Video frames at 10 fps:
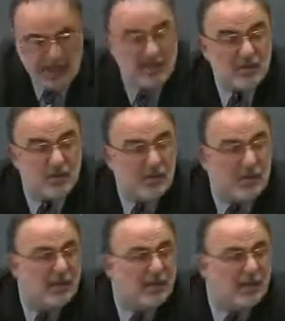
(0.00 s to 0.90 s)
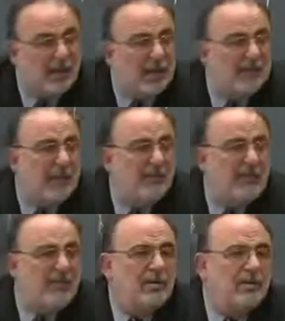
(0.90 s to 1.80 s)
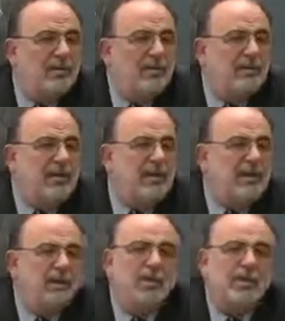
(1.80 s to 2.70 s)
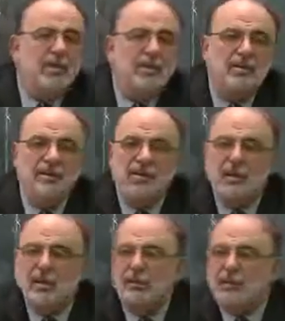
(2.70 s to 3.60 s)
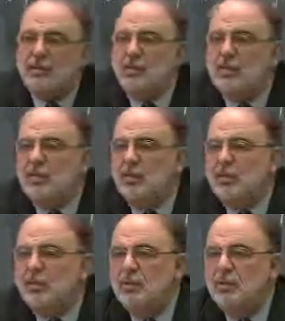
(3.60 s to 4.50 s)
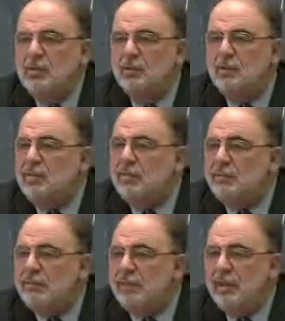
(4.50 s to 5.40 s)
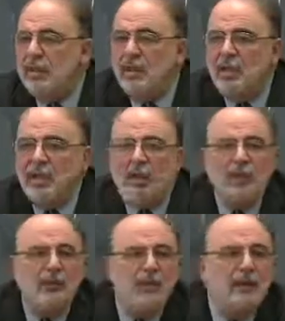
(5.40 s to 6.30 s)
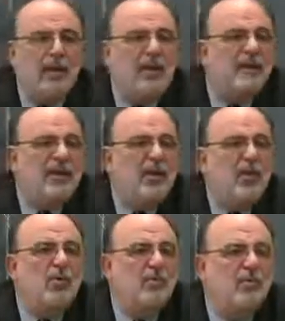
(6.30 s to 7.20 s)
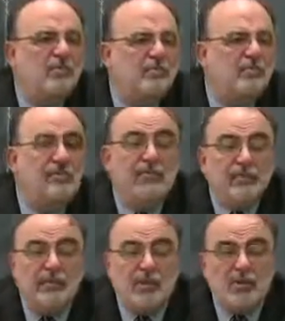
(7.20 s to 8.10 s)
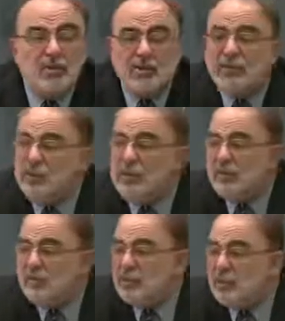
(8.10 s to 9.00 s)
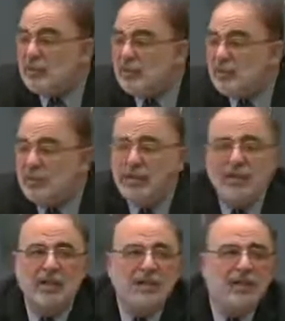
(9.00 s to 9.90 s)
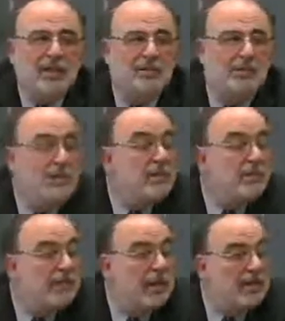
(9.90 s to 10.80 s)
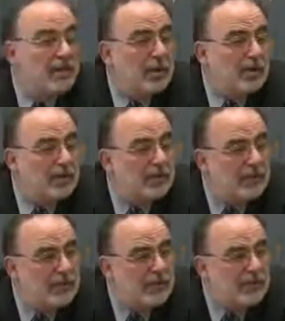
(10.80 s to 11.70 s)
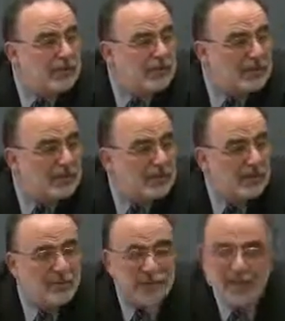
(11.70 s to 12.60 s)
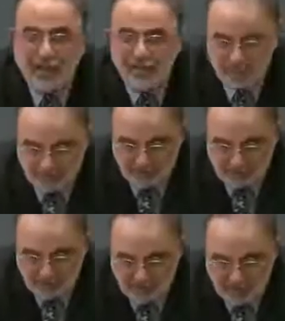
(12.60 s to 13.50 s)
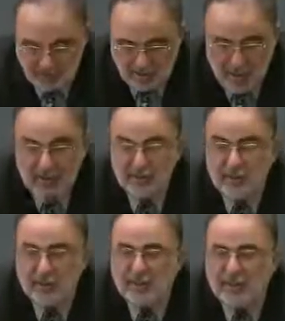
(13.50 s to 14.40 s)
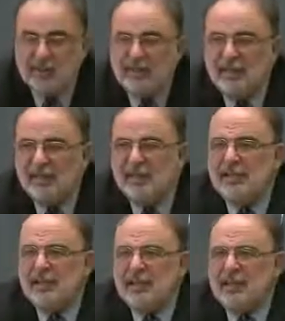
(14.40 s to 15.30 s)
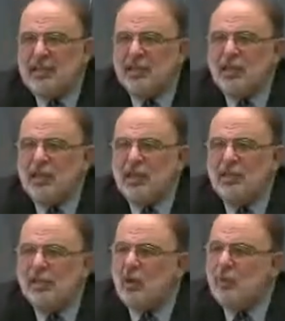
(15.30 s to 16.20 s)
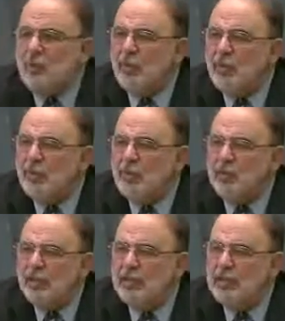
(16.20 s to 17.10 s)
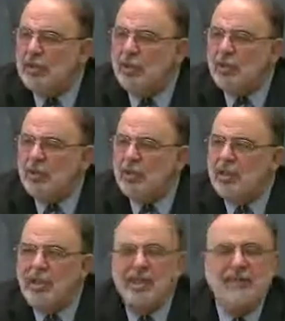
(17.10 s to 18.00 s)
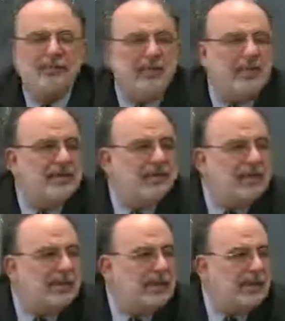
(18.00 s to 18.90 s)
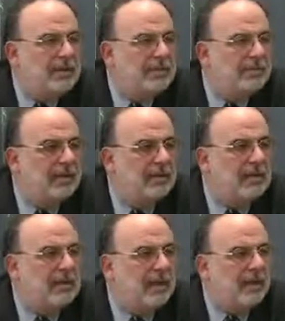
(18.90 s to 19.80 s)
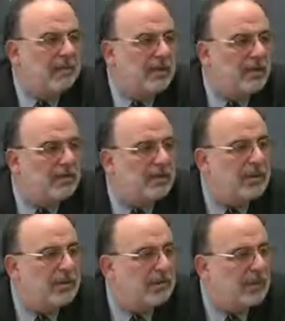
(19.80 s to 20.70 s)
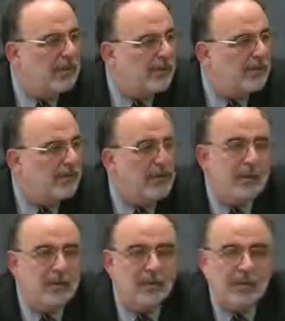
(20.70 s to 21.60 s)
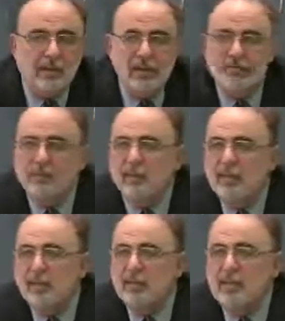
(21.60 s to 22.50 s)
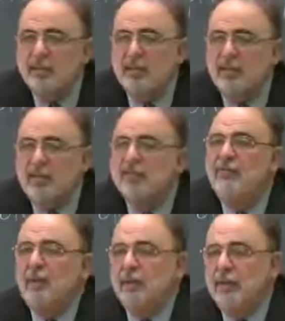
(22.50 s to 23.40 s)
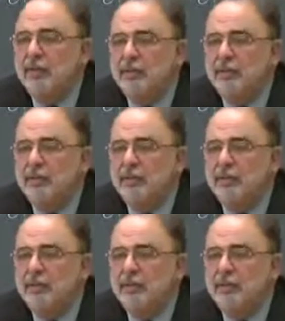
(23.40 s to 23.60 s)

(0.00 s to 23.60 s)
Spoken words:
he's surrounded by a bevy of petty criminals, prostitutes, and pimps, all of whom have their own features, physical features. That, remember, I talk about the physical features of some of these characters. And it is not a somber, sordid life that is depicted as picaresque life. On the contrary, it seems like a lot of fun. Everybody is having fun.